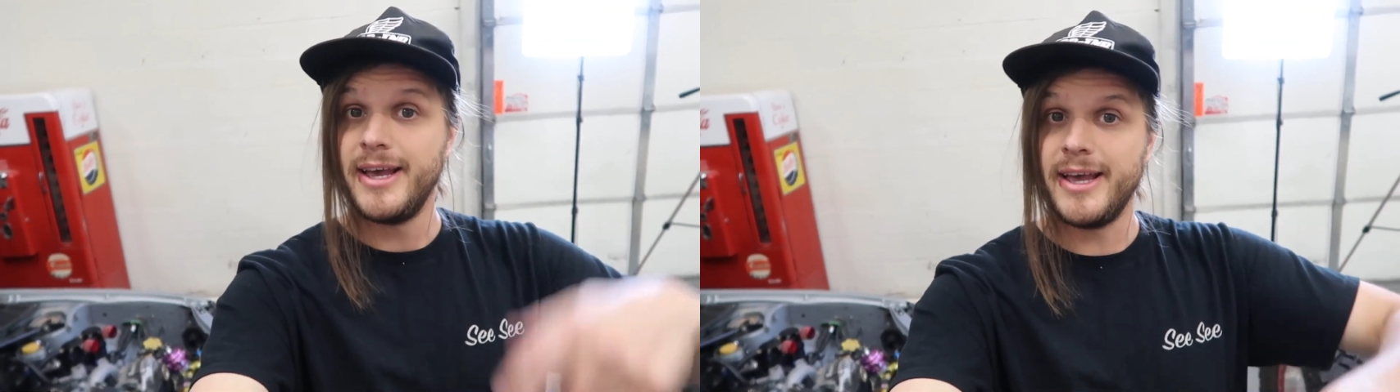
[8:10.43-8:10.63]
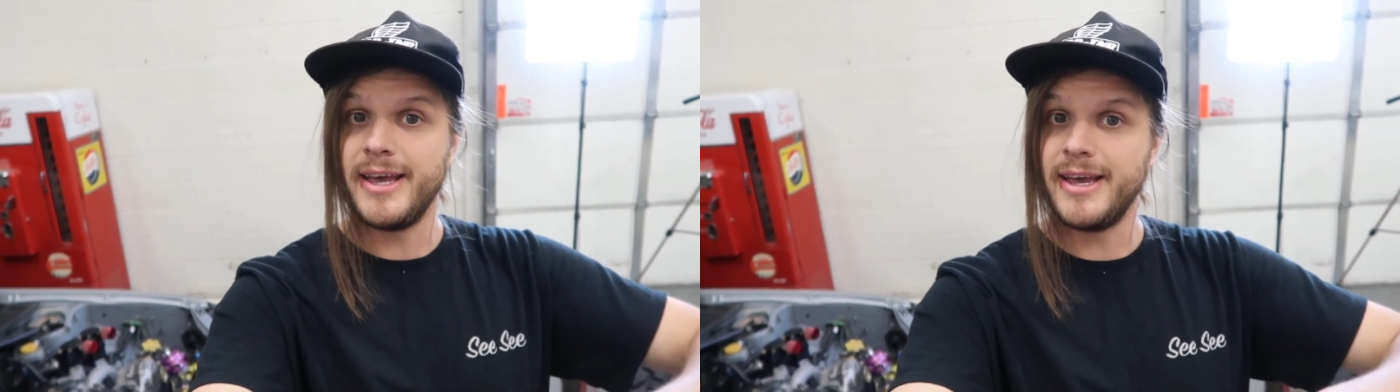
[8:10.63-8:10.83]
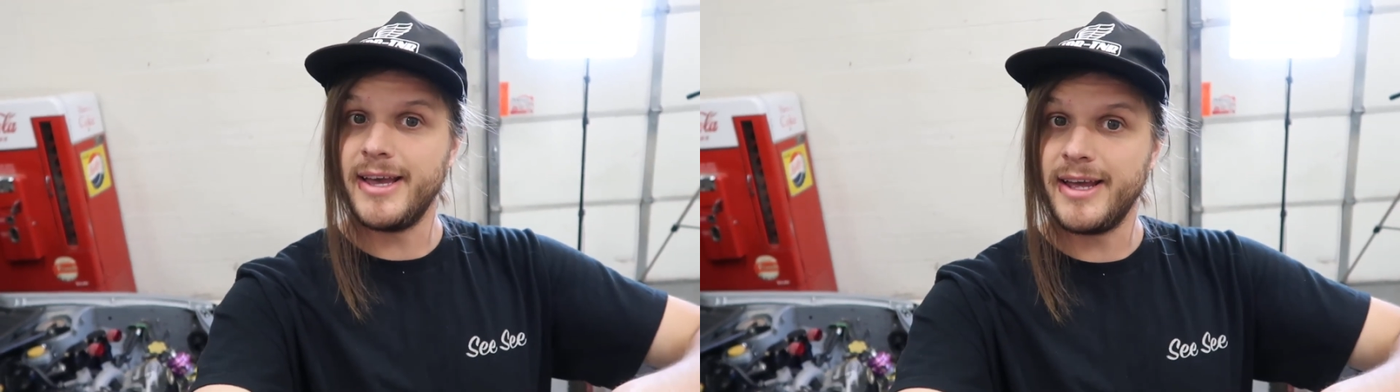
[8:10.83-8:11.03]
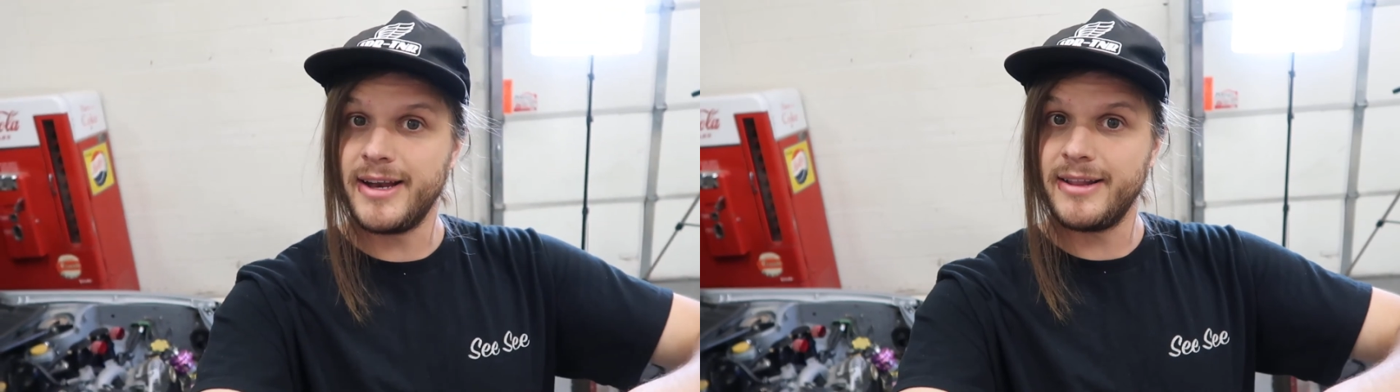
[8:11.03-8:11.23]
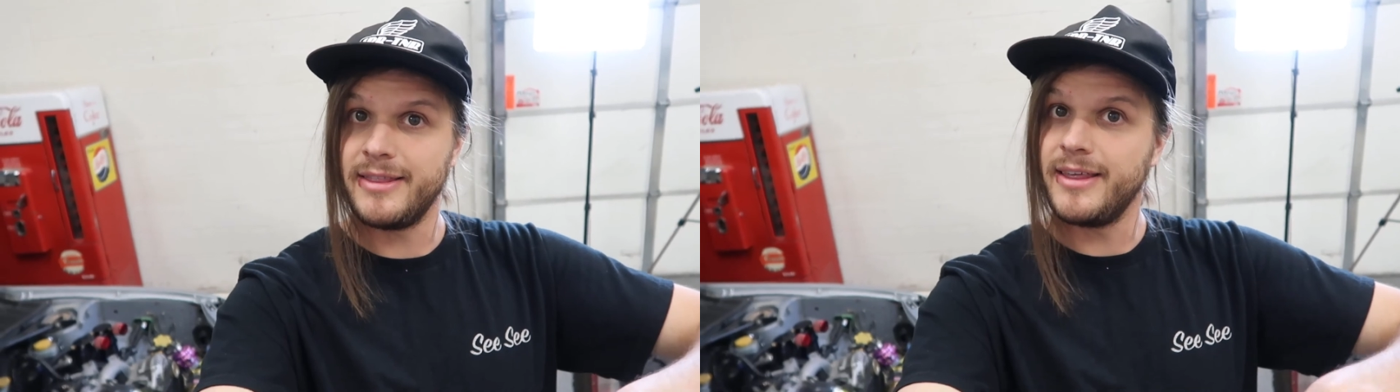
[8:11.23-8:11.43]

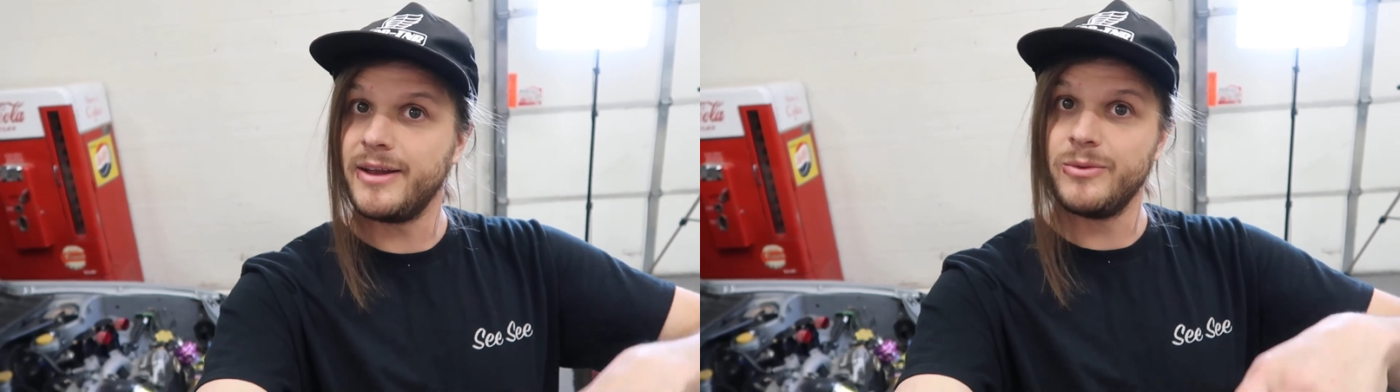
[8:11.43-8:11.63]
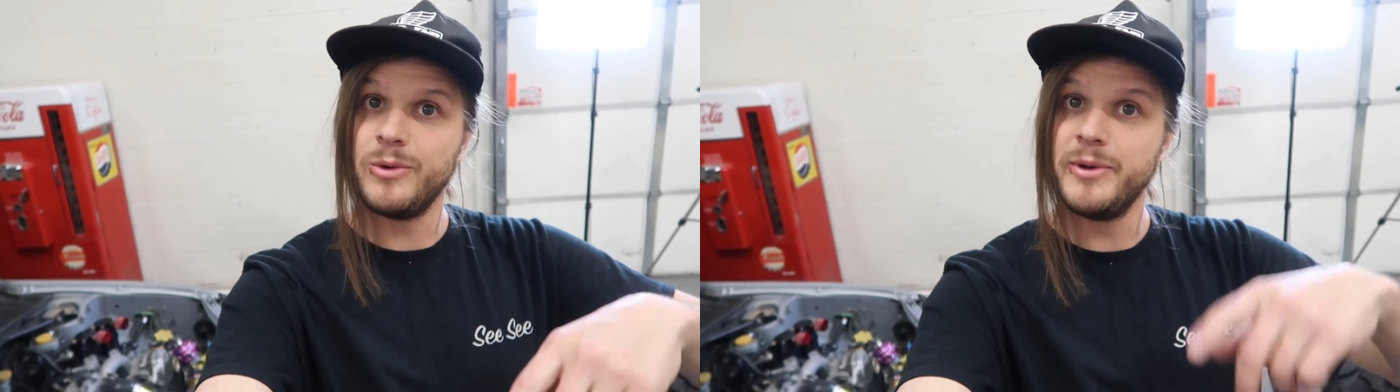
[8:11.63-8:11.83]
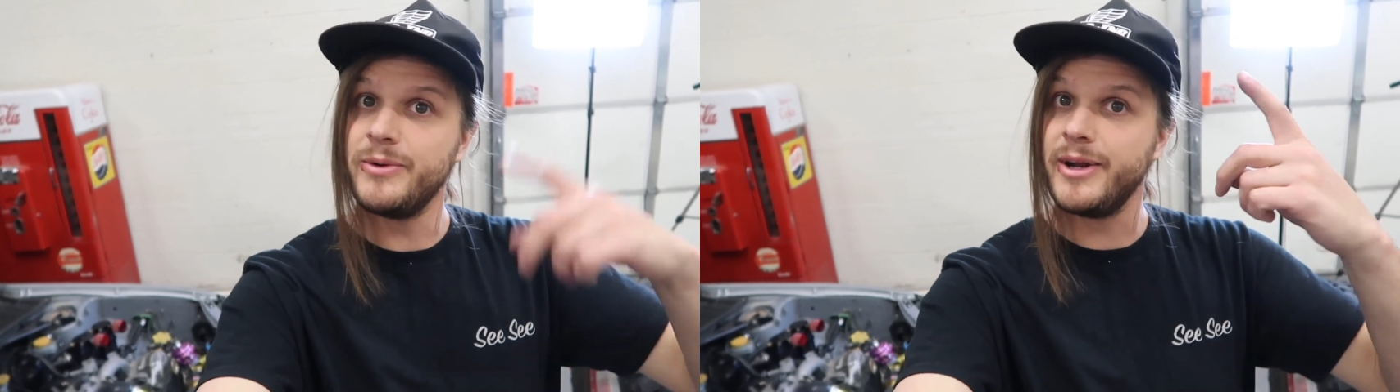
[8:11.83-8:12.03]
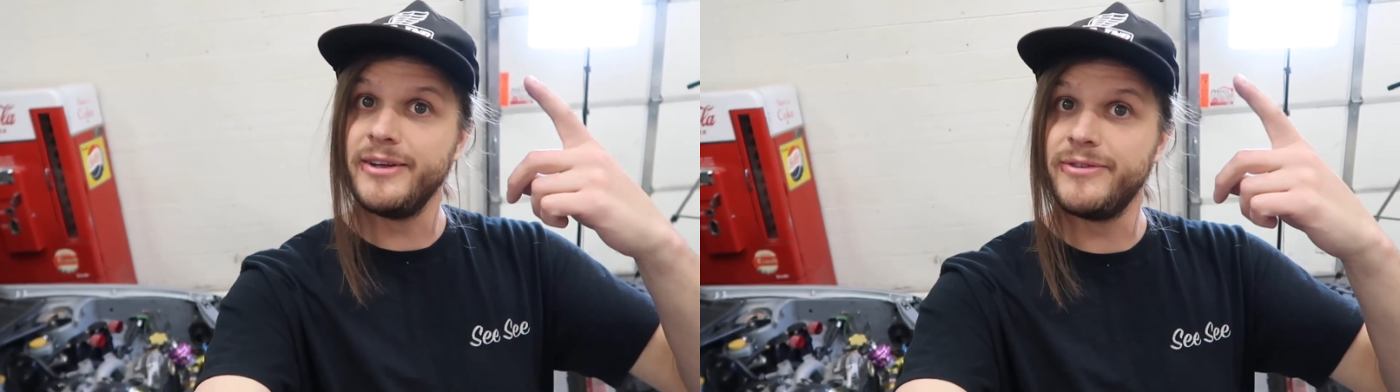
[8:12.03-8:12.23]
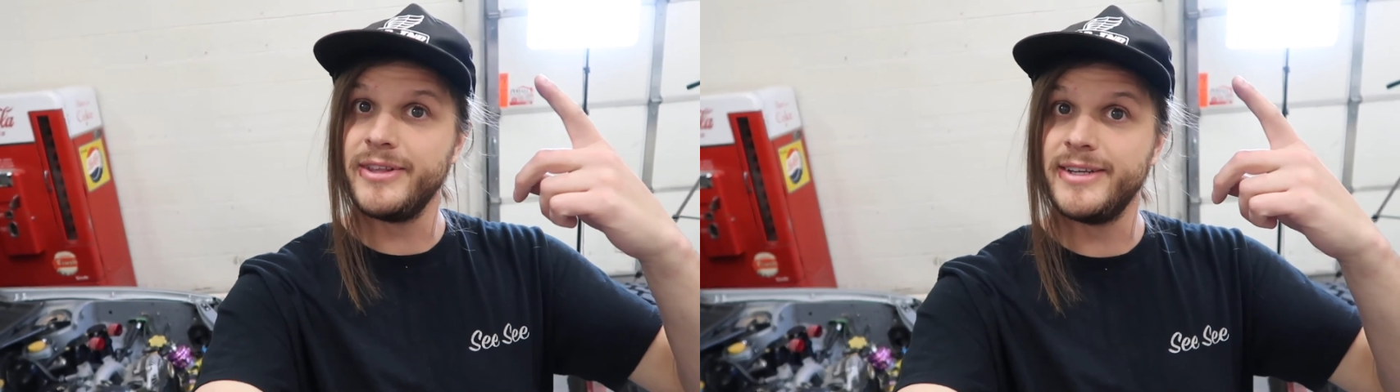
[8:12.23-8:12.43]
and then we'll be
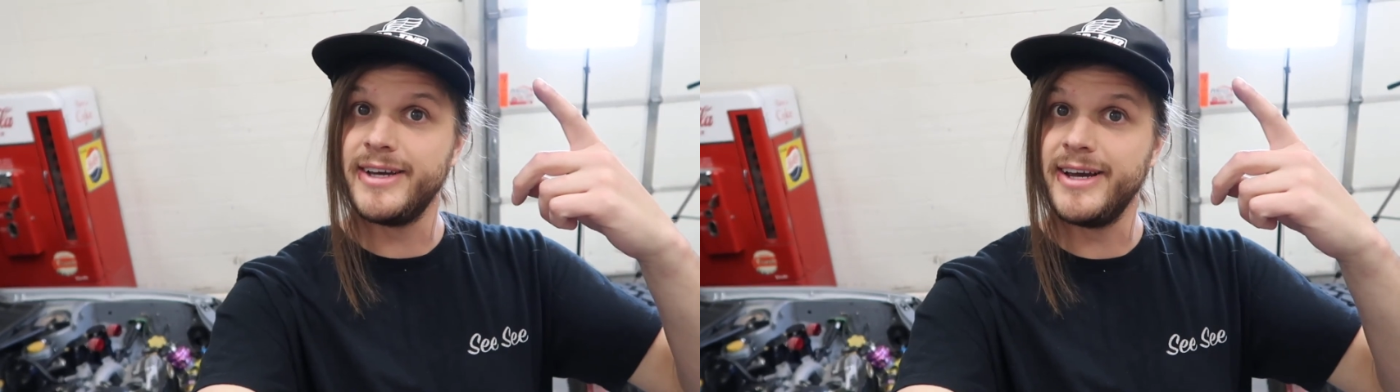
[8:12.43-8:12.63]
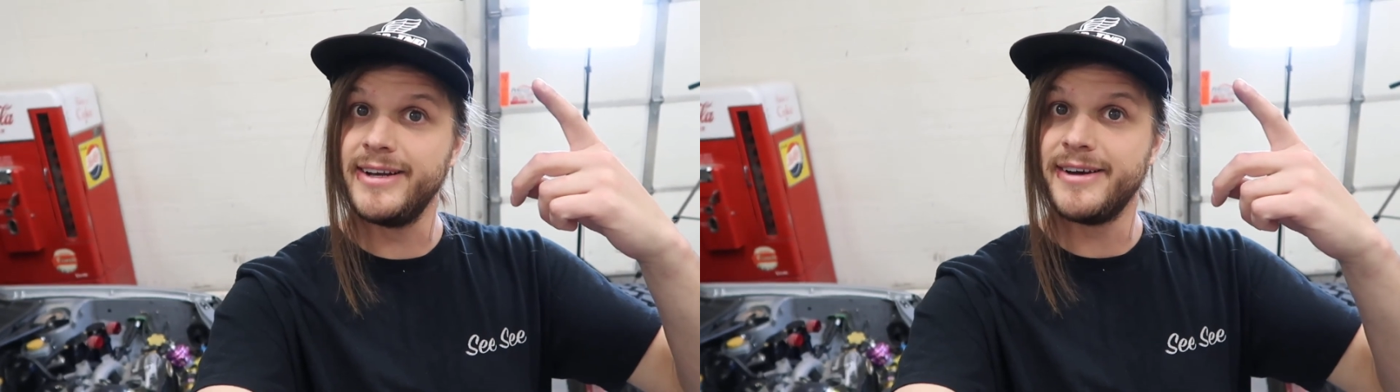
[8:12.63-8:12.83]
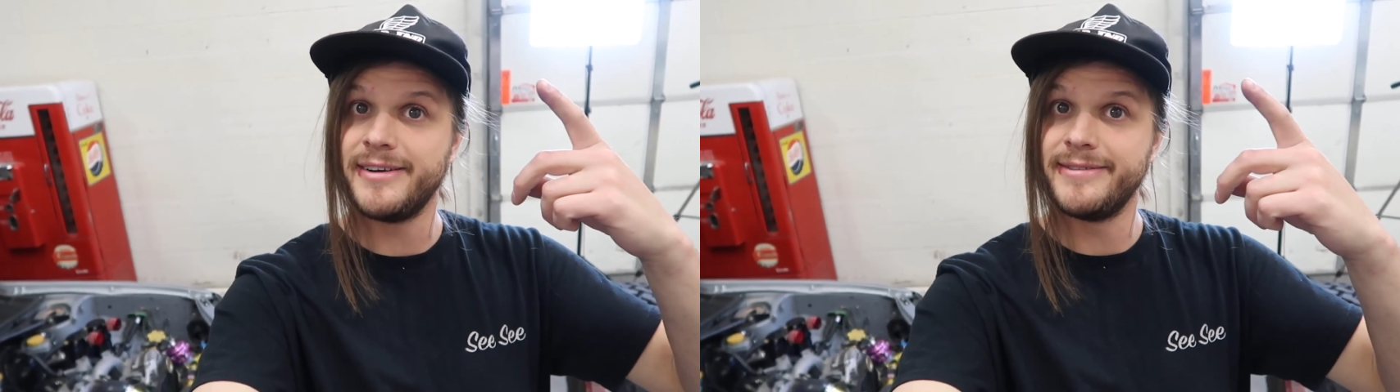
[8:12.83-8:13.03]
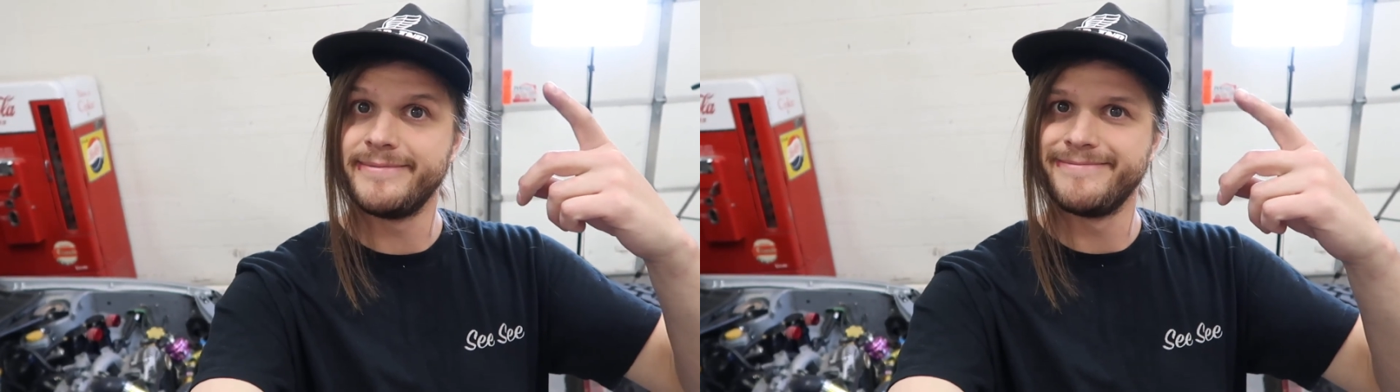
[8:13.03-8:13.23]
ready for the dyno.